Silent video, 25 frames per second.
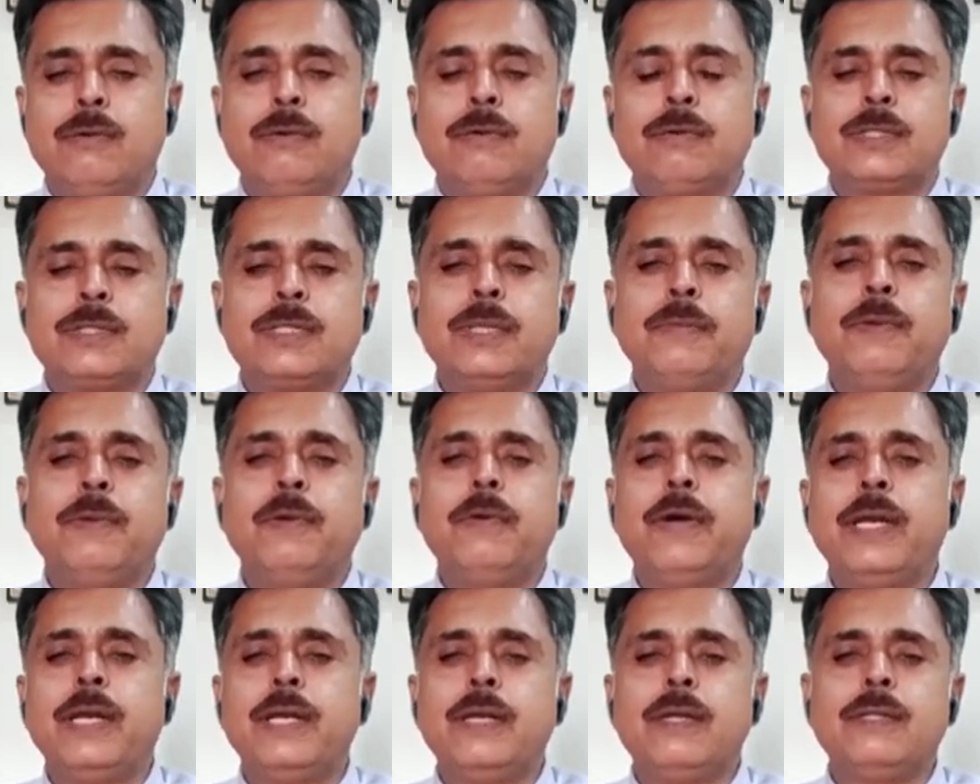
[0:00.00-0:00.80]
you know
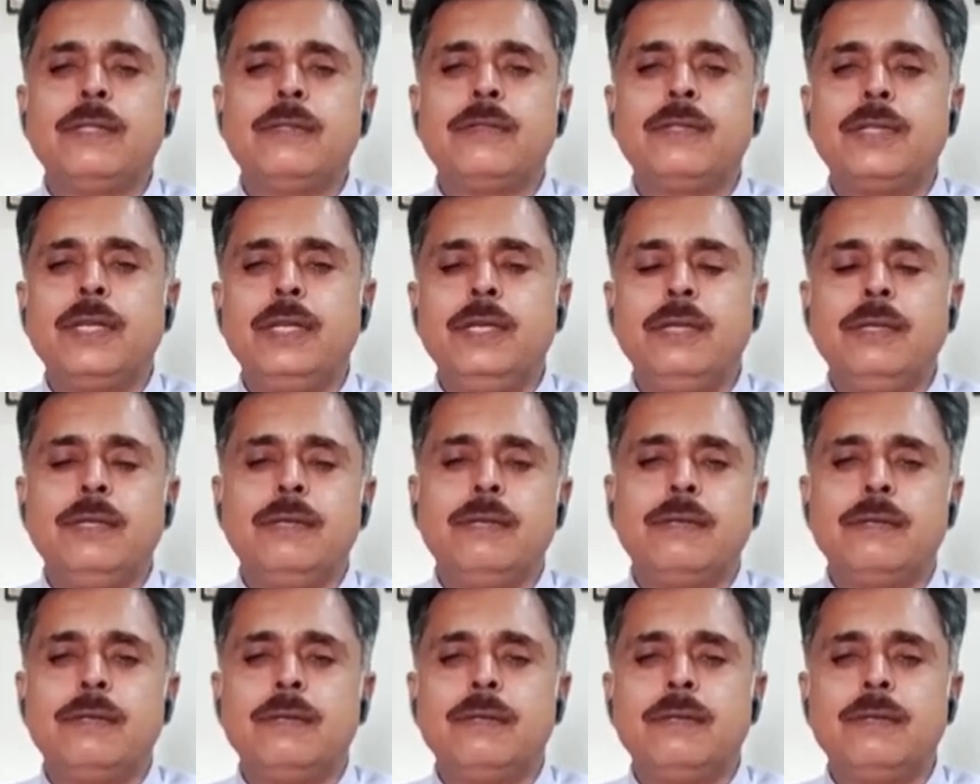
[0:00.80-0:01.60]
subdivided in
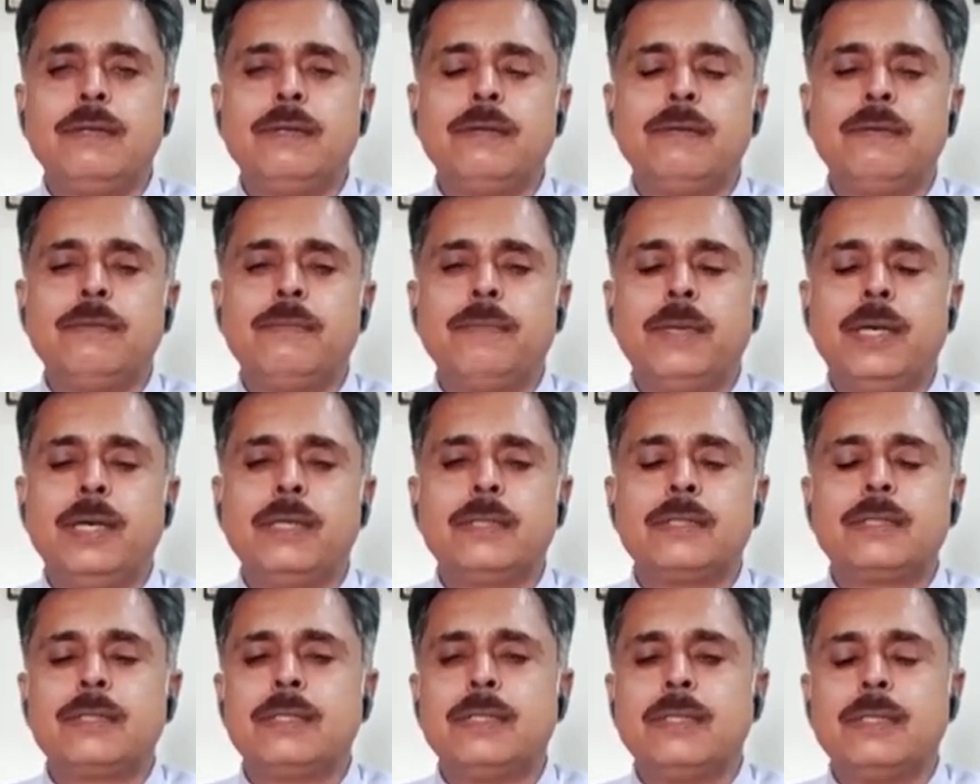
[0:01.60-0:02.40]
three uh,
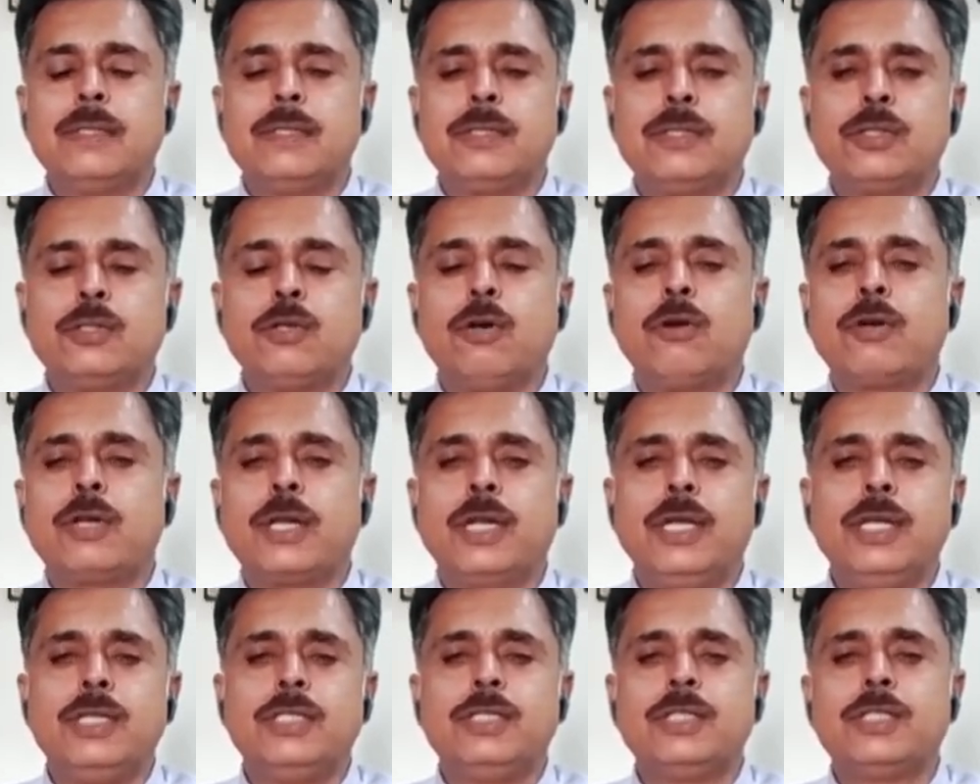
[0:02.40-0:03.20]
parts:
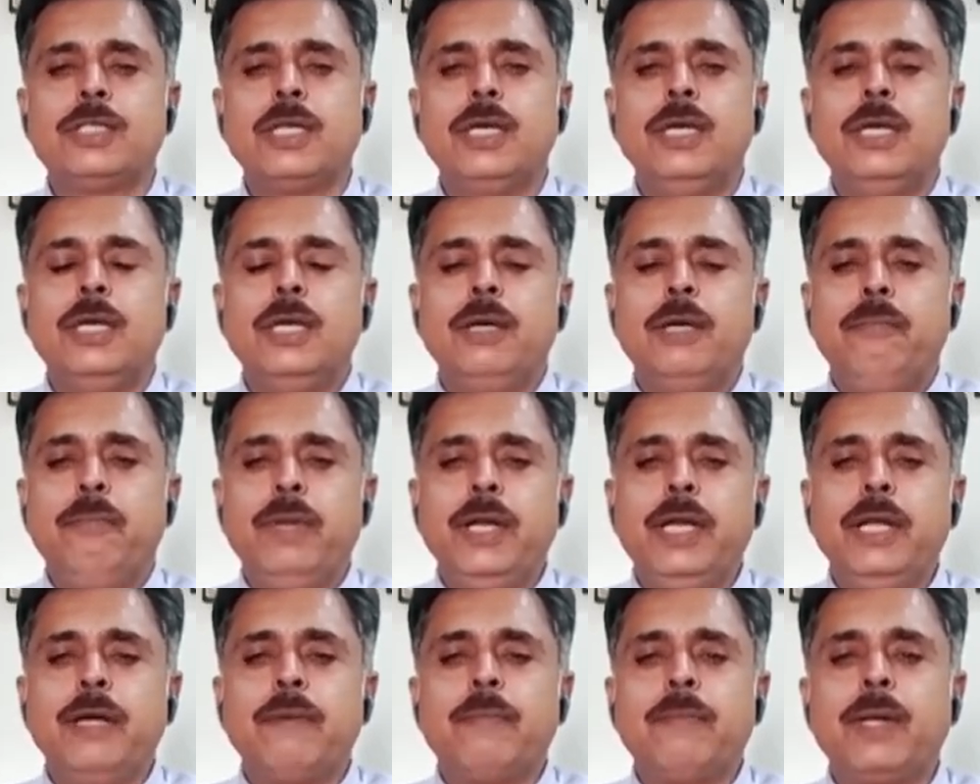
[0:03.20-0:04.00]
short range,
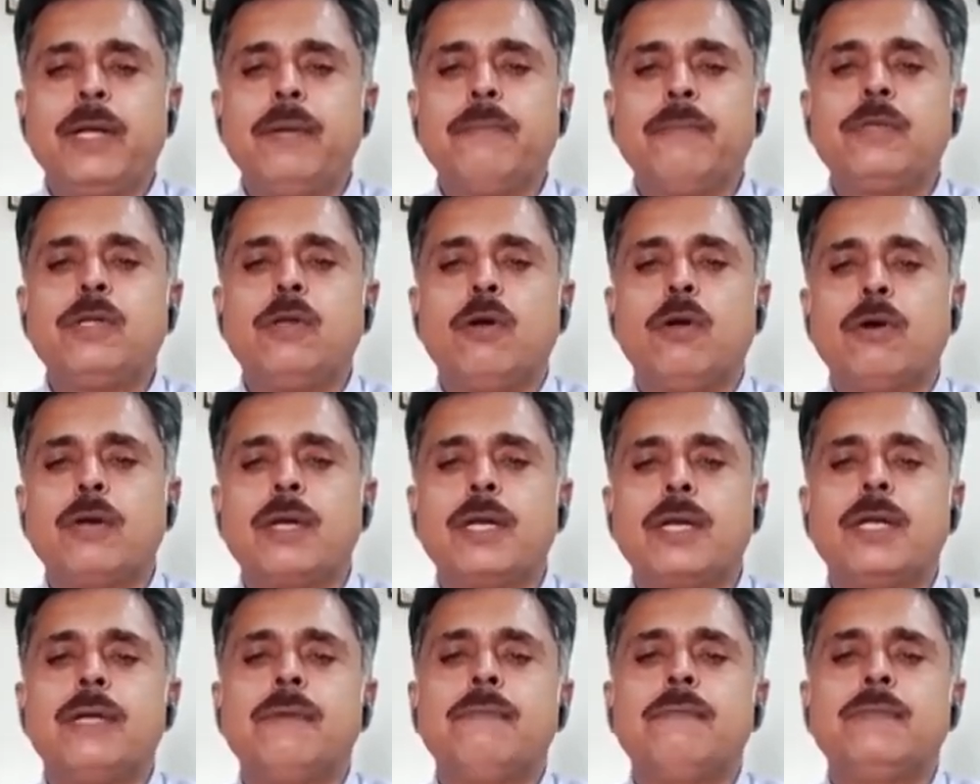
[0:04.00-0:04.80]
medium
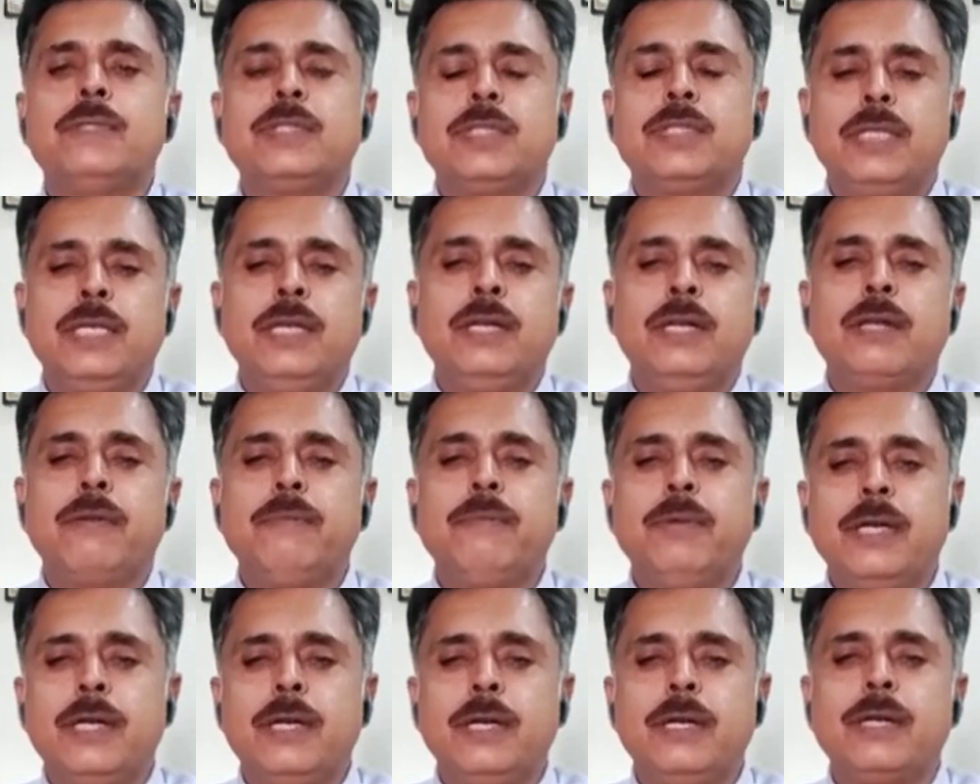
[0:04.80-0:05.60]
range, long range,
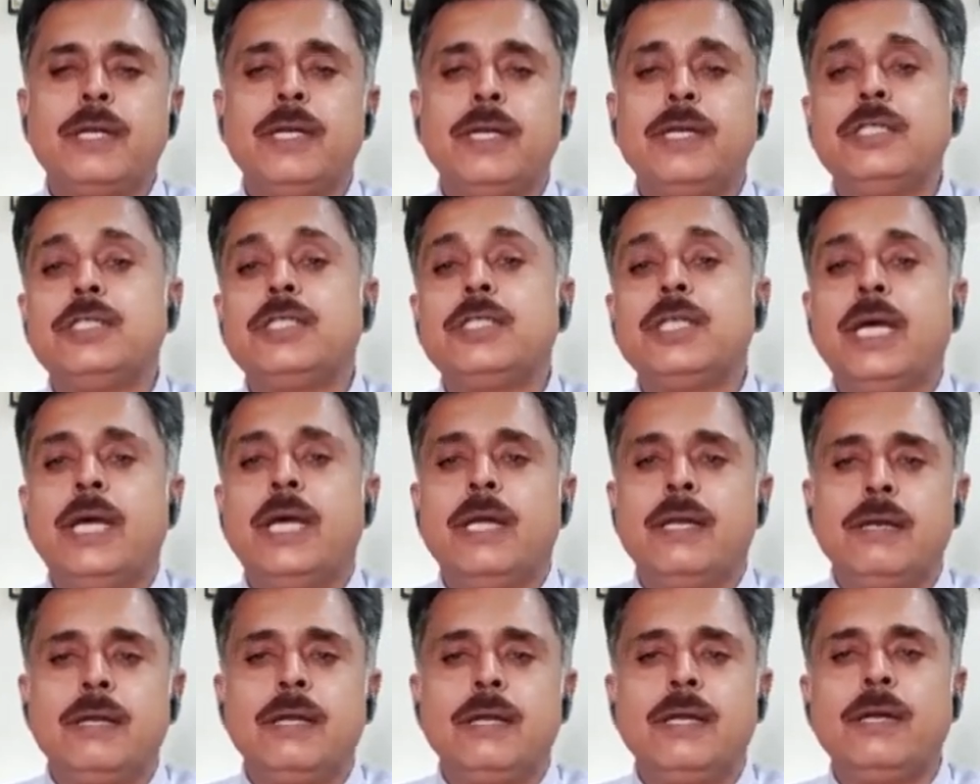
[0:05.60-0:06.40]
intermediate
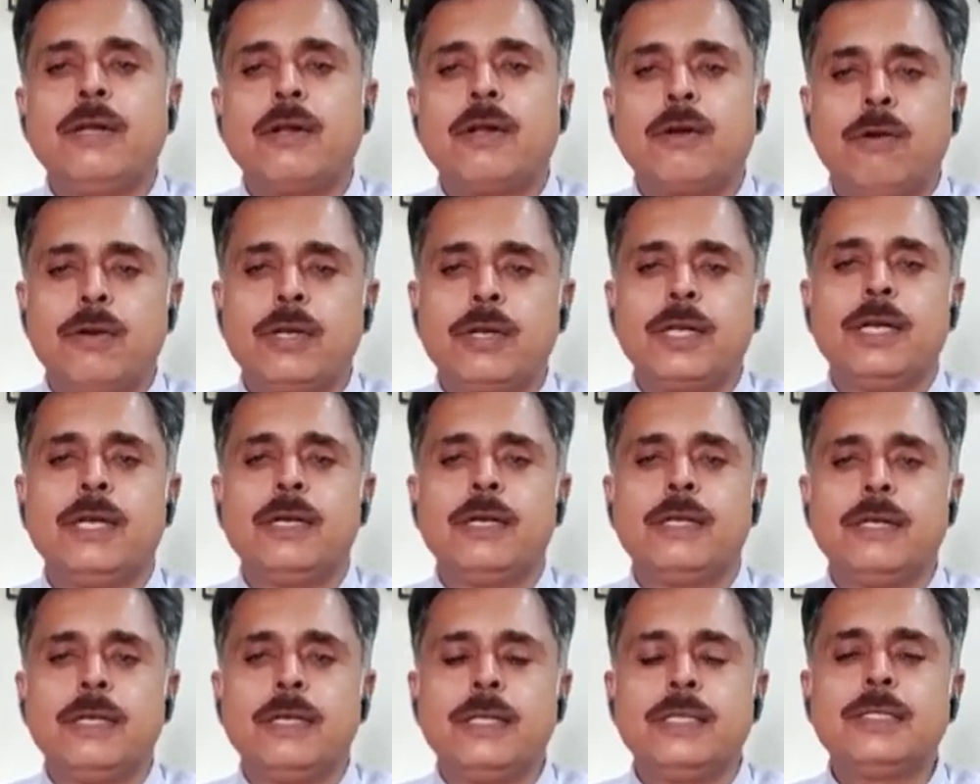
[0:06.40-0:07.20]
range, and
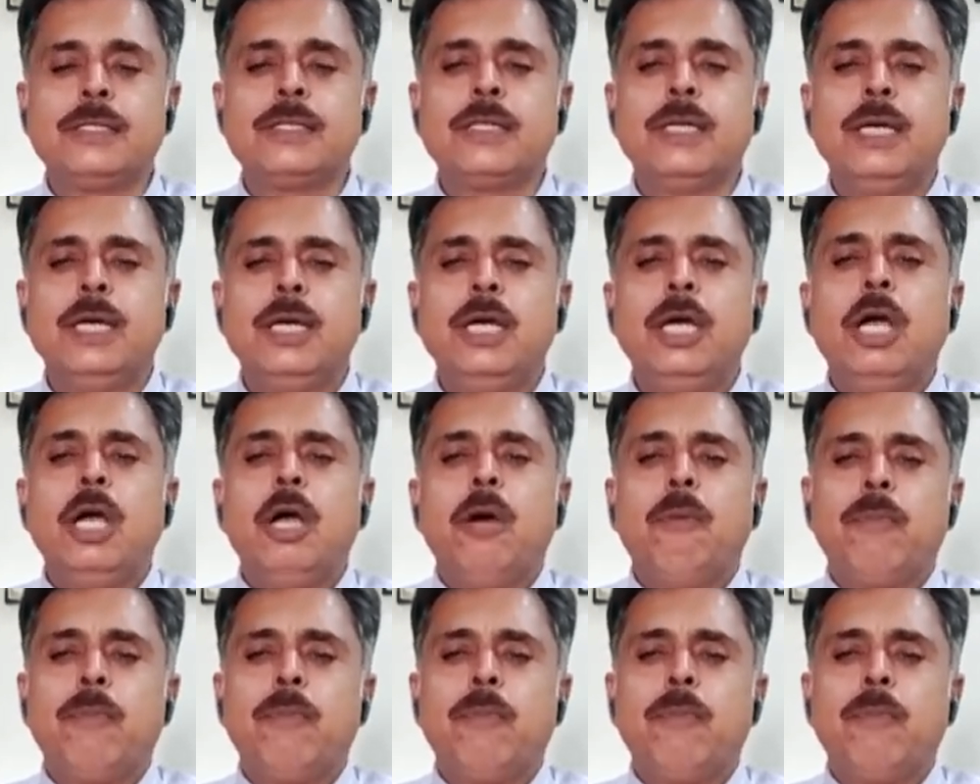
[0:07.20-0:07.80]
intercontinental range.